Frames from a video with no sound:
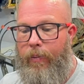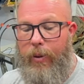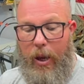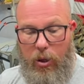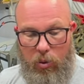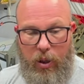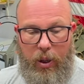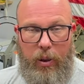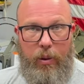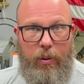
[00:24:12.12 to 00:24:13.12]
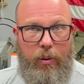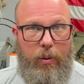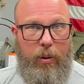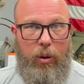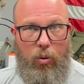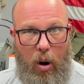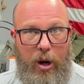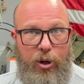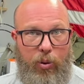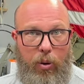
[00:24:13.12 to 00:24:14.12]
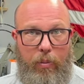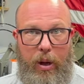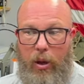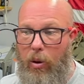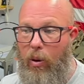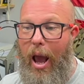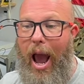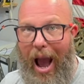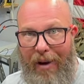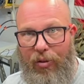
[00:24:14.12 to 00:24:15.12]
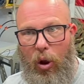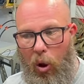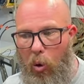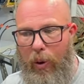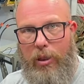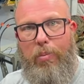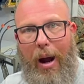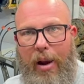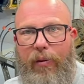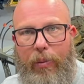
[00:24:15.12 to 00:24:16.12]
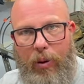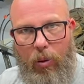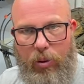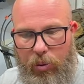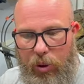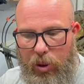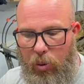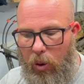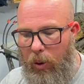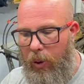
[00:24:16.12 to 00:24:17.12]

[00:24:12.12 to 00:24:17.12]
that you can grind your own meat. You don't have to always buy it from the grocery store.